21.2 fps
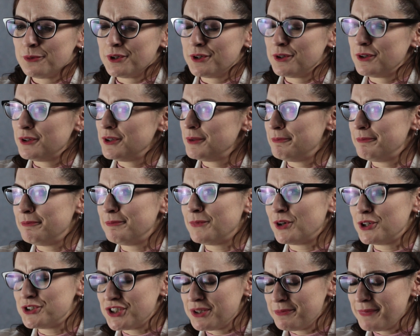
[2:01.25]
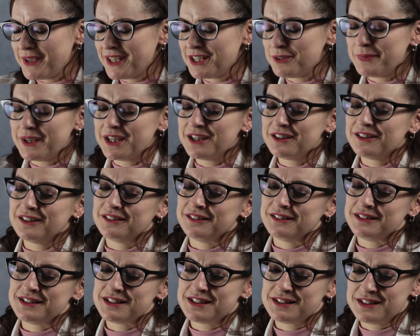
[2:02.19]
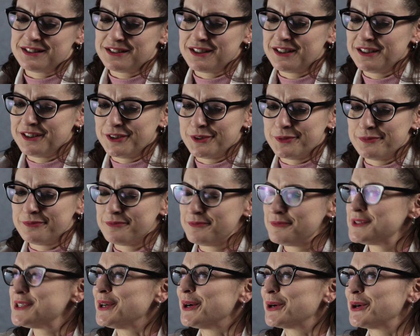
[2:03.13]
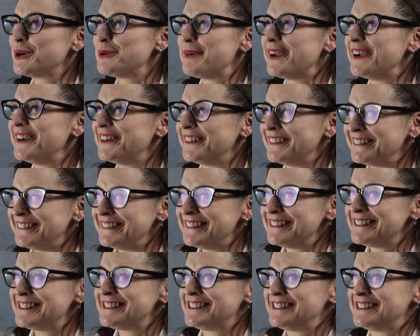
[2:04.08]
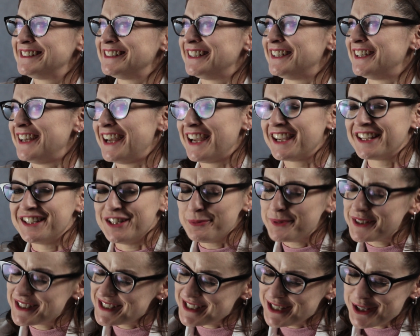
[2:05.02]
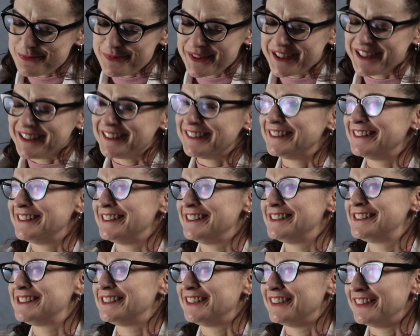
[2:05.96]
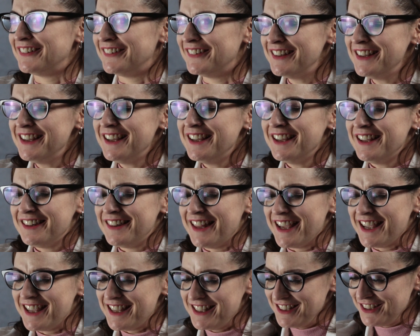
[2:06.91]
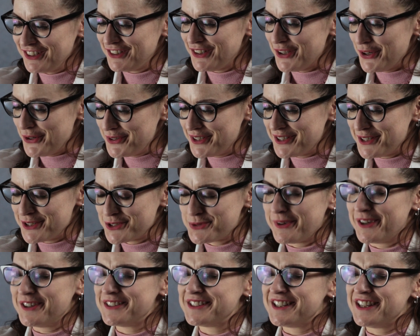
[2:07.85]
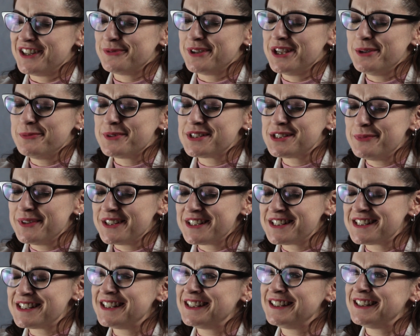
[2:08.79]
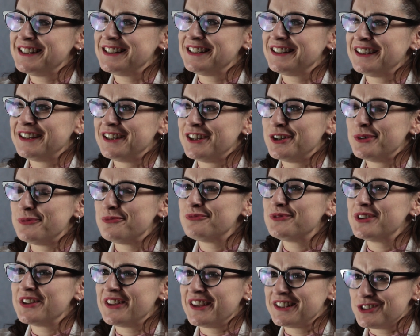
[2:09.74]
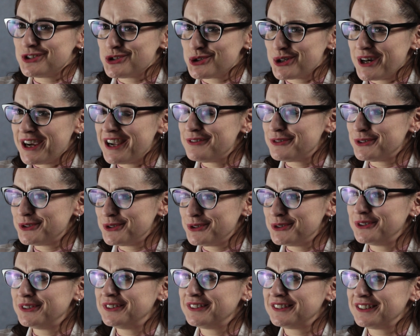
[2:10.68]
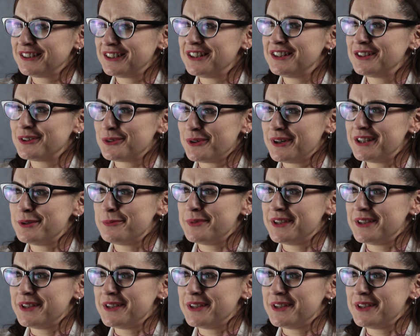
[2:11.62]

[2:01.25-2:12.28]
We're marching band parents, soccer parents, academic team parents, so they alone in our spare time keep us busy. We like to travel quite a